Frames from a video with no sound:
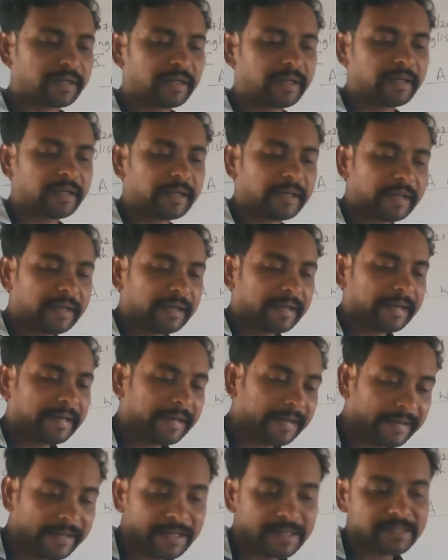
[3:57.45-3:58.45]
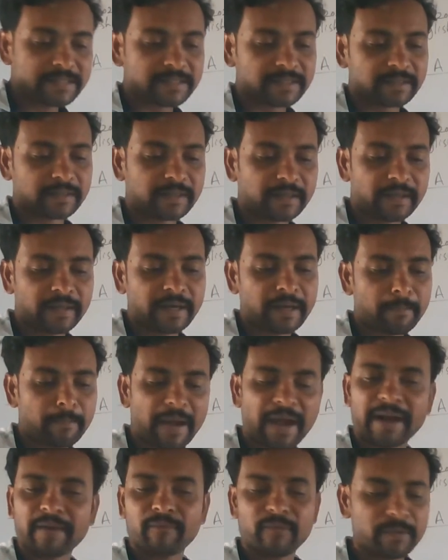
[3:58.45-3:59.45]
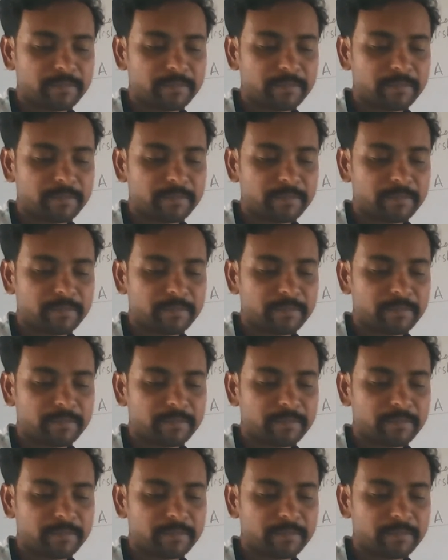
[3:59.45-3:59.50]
he indulged in a mad